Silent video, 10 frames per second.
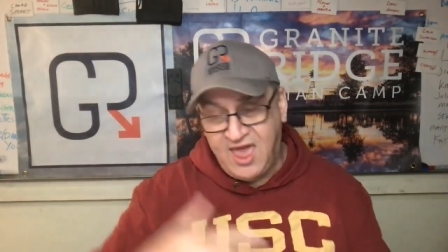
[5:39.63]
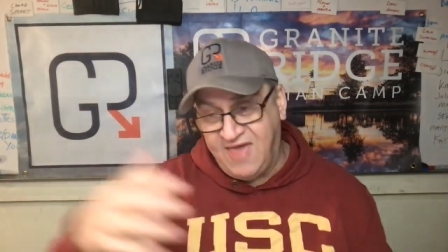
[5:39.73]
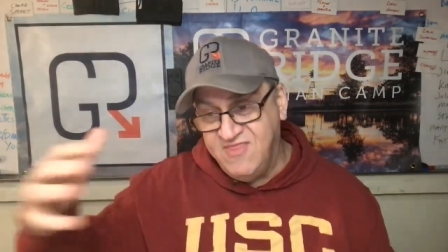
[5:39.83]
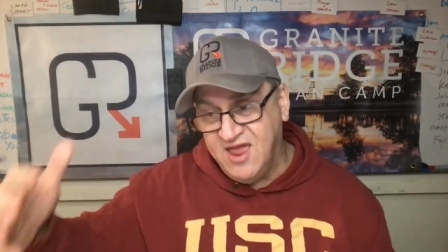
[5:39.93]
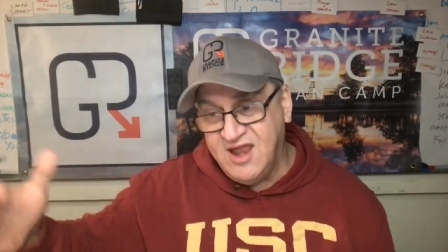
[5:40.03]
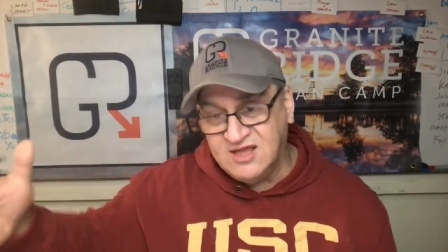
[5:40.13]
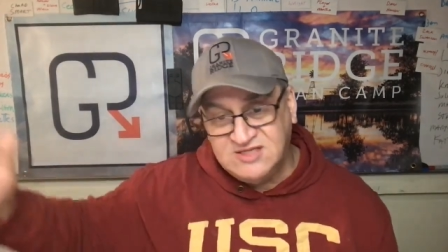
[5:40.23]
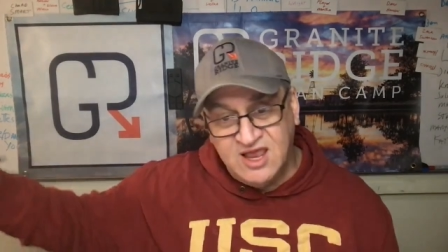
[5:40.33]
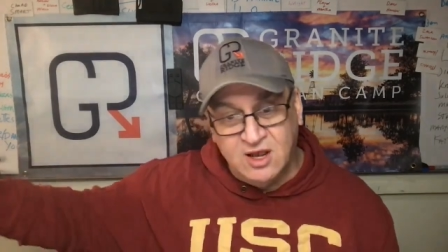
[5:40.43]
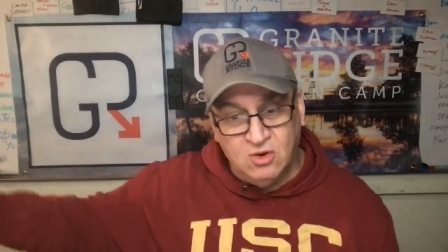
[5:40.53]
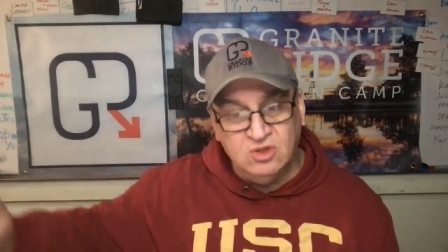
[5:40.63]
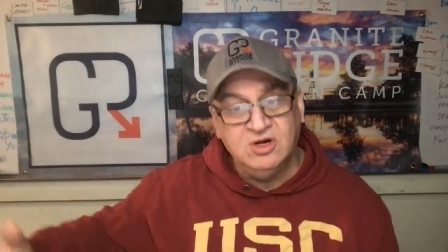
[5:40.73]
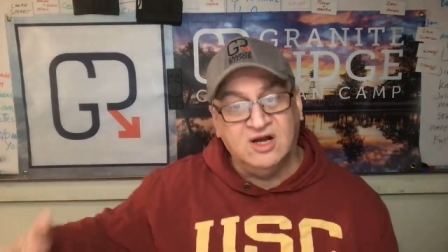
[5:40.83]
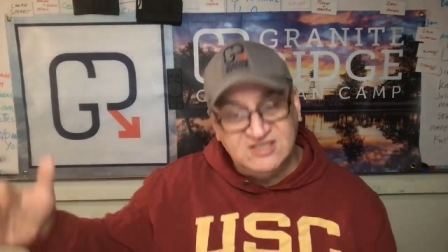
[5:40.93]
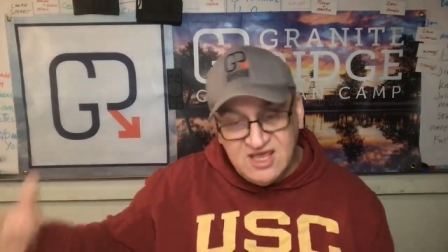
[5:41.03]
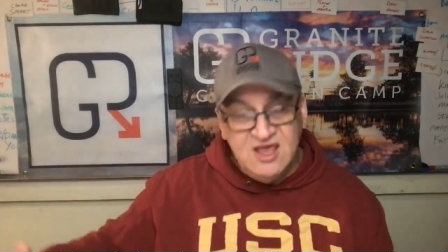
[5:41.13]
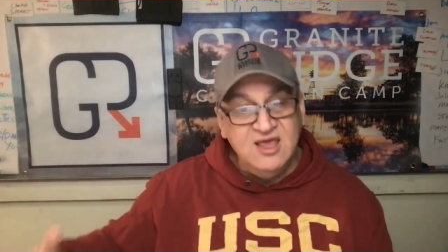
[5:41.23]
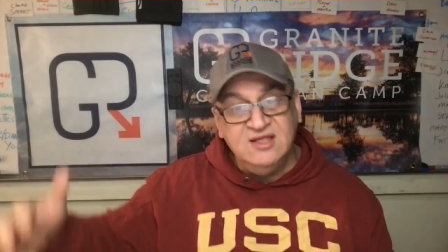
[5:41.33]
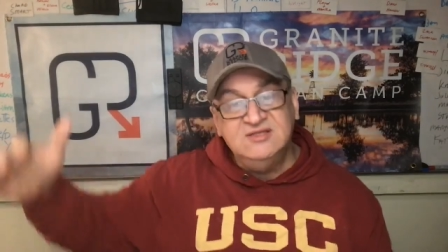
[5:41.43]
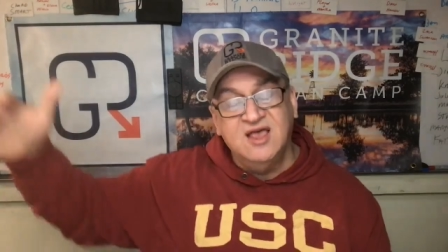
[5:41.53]
and then as they get older our
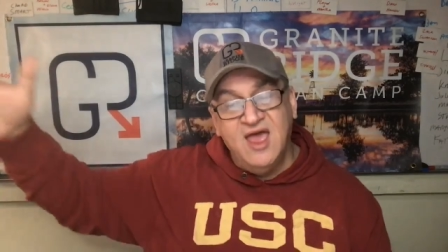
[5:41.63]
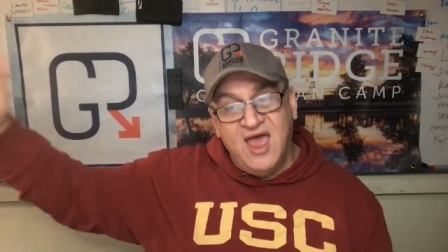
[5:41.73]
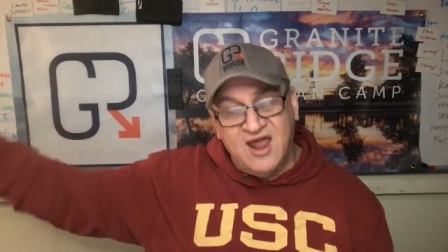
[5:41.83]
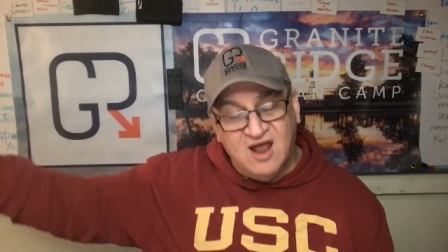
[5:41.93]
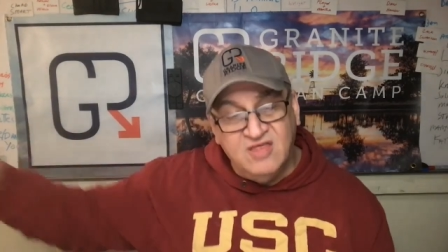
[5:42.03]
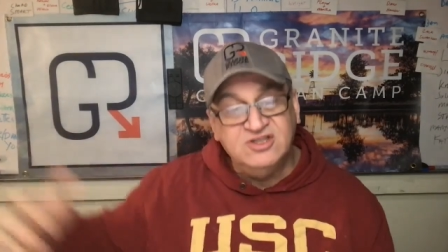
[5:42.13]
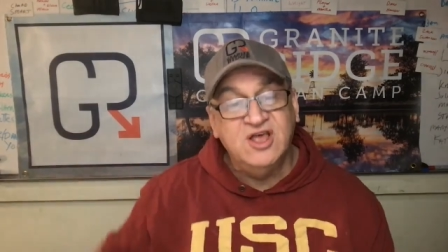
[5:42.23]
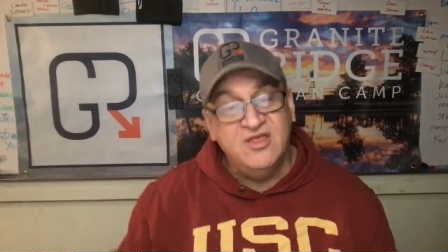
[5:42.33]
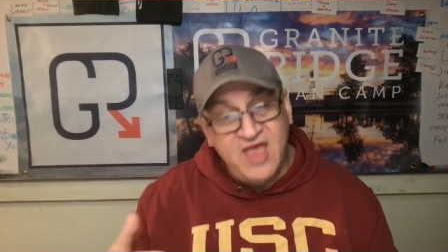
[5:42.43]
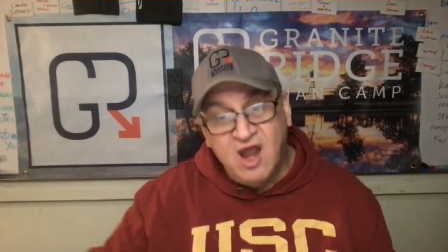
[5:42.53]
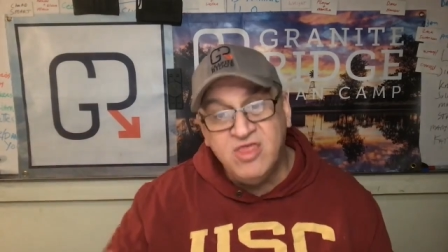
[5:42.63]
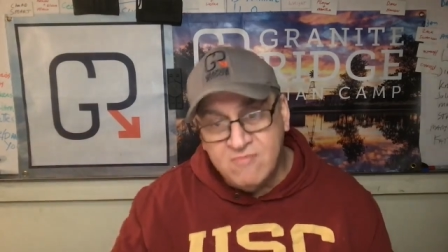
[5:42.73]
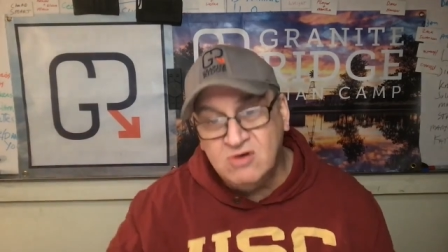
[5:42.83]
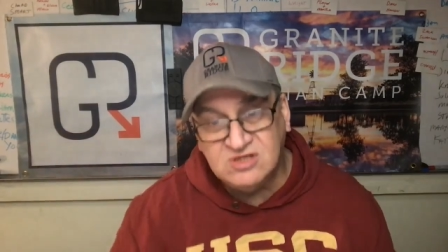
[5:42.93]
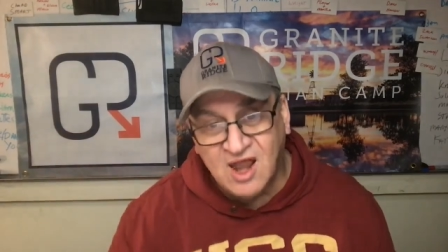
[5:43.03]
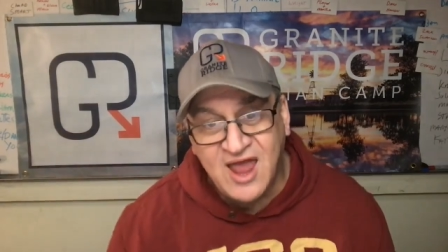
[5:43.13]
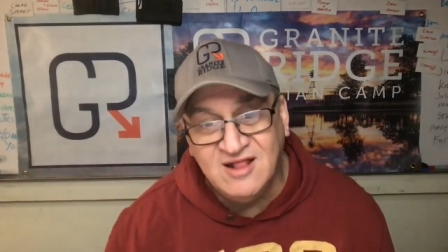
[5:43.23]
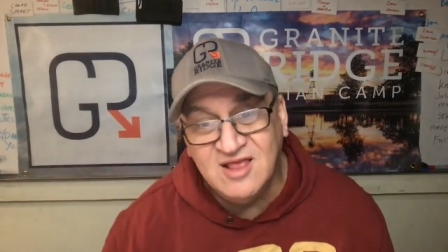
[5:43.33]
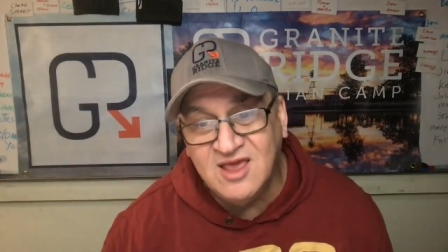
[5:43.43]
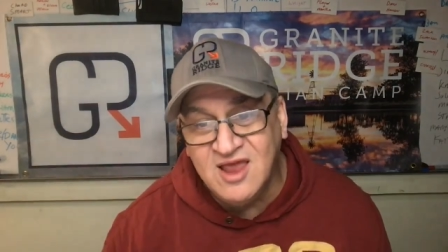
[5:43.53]
teens and others they are the most
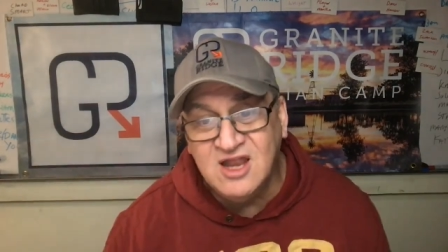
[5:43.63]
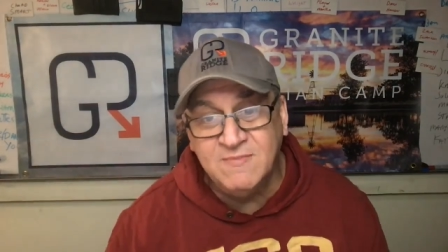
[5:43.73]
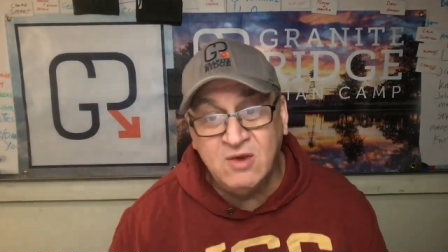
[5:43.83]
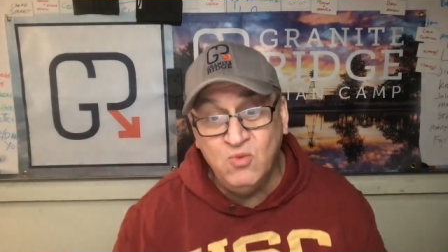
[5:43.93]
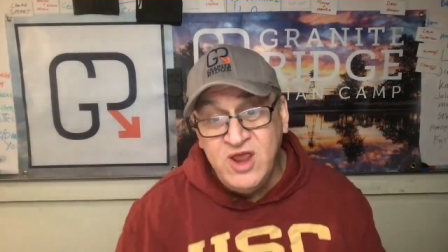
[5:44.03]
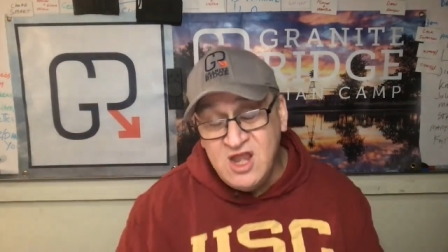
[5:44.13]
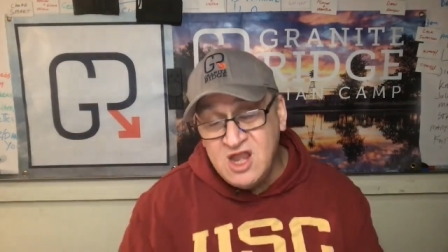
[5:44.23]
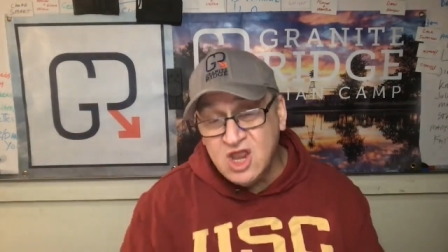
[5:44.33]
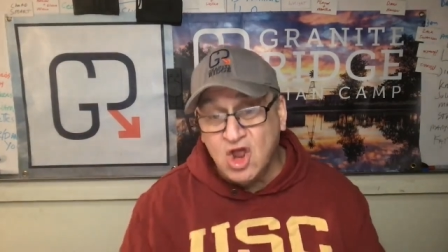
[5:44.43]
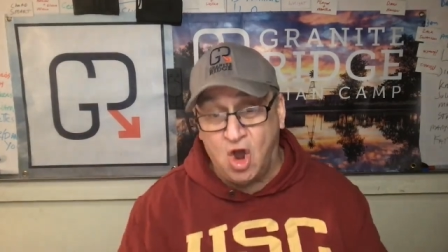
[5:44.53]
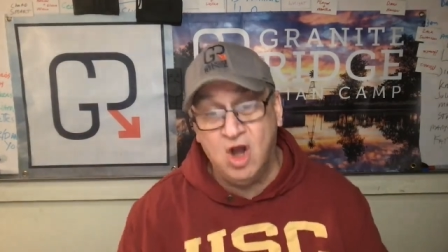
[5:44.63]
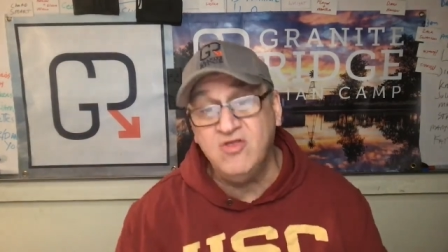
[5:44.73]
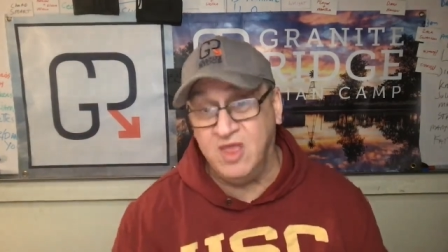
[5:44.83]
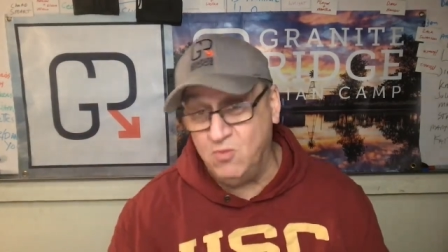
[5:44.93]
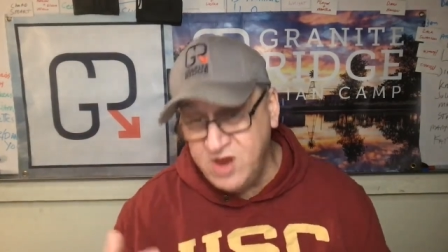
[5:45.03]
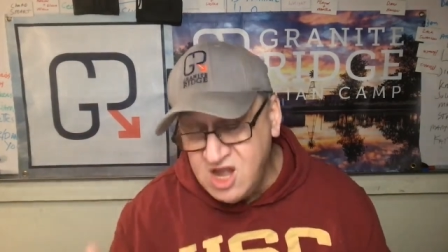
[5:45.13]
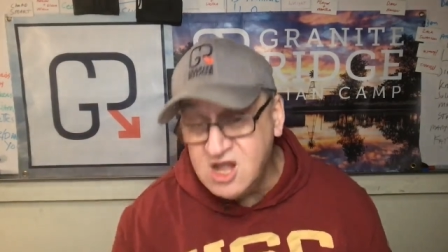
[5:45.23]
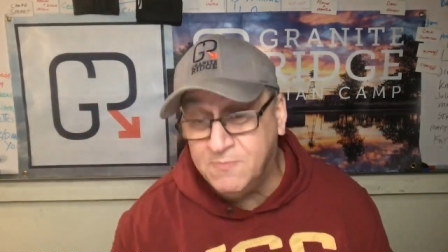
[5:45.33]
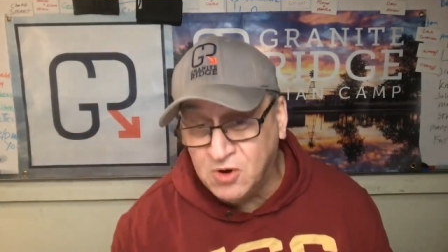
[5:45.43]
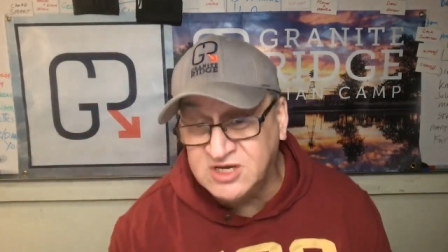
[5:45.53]
like the kingdom and we need to guard them we need
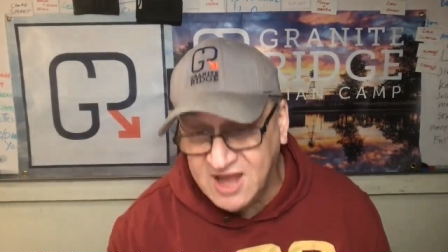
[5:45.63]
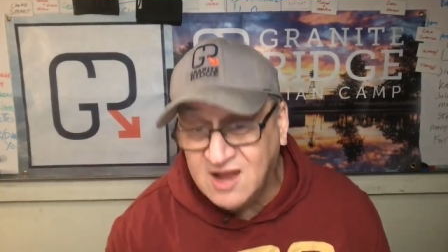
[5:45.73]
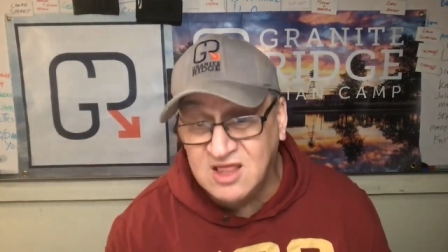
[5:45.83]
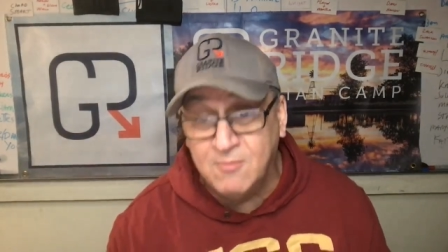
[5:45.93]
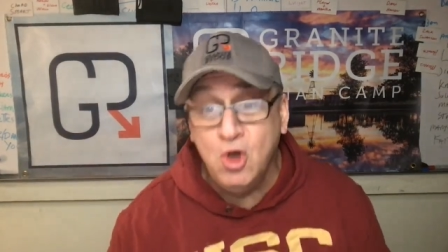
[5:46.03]
to protect them